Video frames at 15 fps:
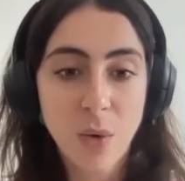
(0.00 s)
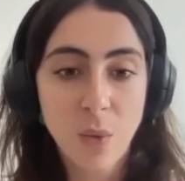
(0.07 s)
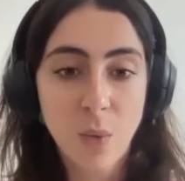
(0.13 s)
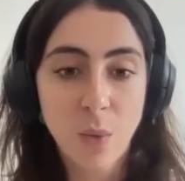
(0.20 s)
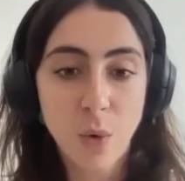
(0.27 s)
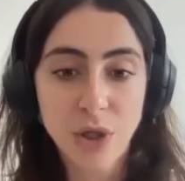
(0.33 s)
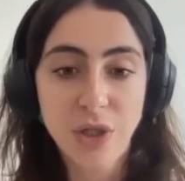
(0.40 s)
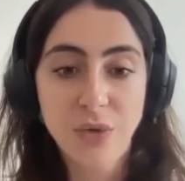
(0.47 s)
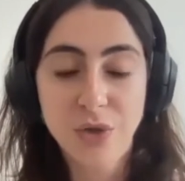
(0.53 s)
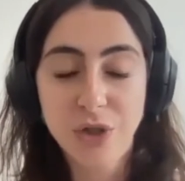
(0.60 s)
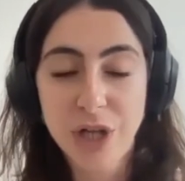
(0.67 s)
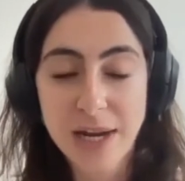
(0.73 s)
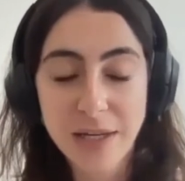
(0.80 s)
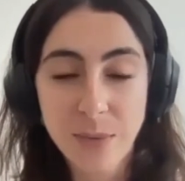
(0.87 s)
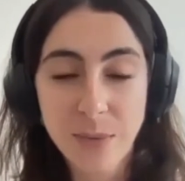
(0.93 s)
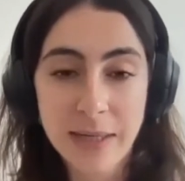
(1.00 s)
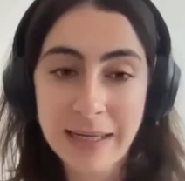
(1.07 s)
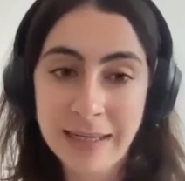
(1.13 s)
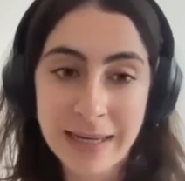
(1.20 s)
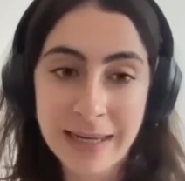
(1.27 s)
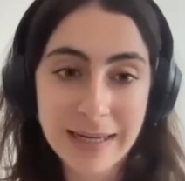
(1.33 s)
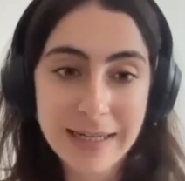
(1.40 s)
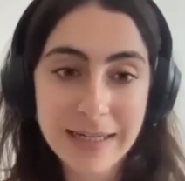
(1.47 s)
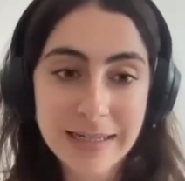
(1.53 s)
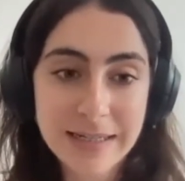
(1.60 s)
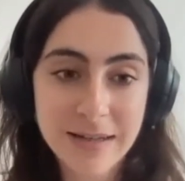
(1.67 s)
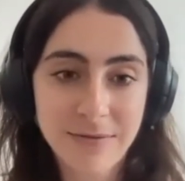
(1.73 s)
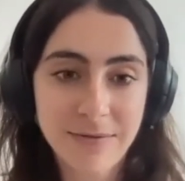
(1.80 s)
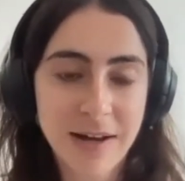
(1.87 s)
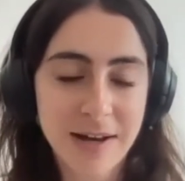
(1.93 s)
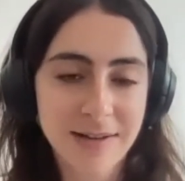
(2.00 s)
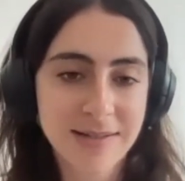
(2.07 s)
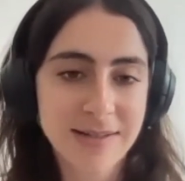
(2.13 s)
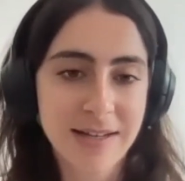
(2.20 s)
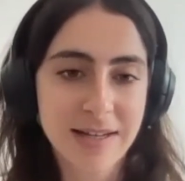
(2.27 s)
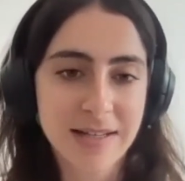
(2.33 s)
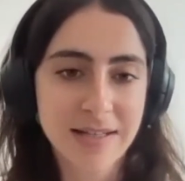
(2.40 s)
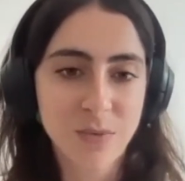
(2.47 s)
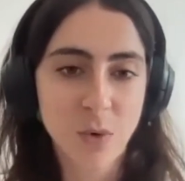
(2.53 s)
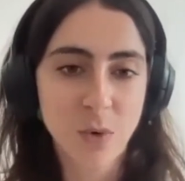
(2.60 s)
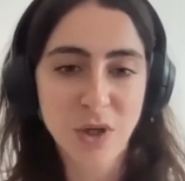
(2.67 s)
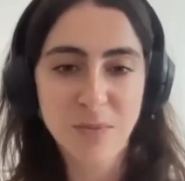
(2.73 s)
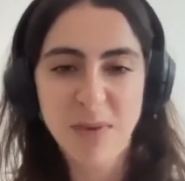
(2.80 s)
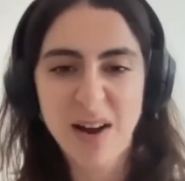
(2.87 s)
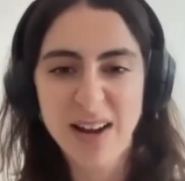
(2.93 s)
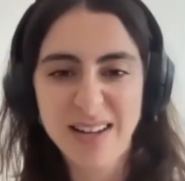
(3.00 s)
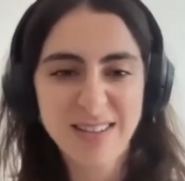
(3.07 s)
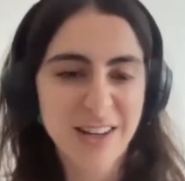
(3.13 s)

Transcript: what you genuinely need versus what you might